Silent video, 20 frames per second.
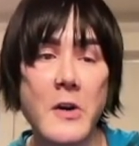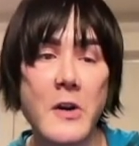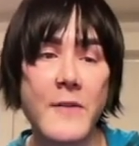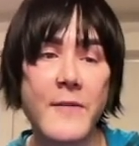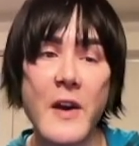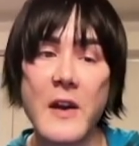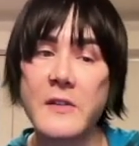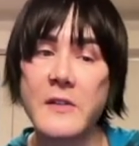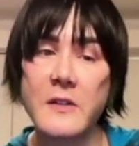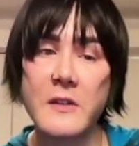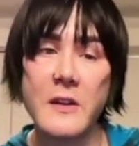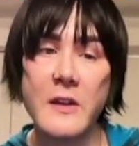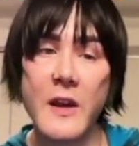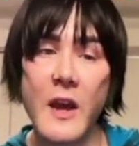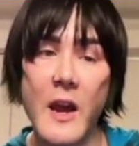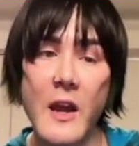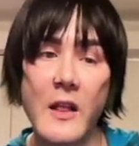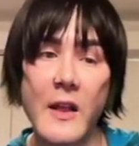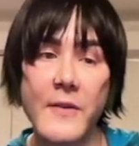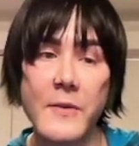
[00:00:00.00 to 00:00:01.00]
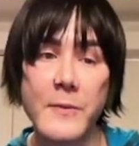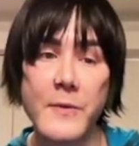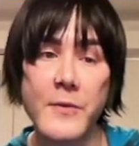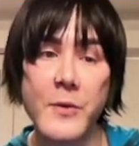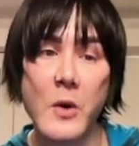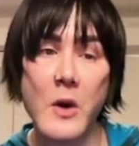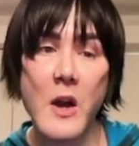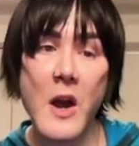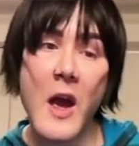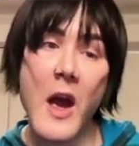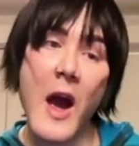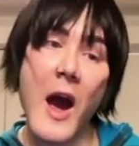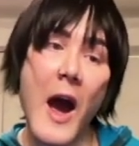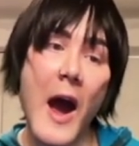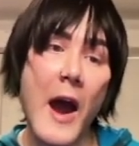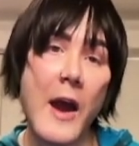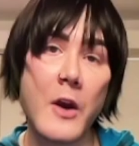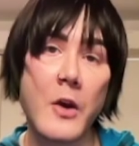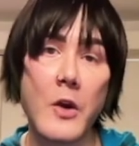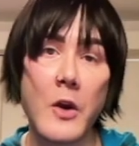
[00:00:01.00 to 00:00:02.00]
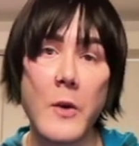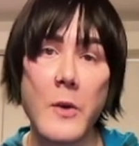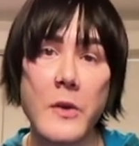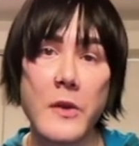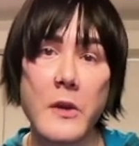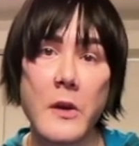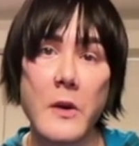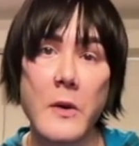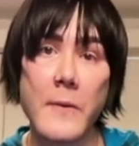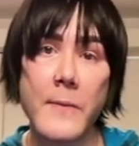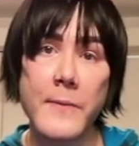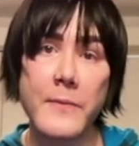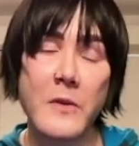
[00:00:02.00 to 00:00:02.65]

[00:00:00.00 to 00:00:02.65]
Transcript: of STK11 before. I agree with you.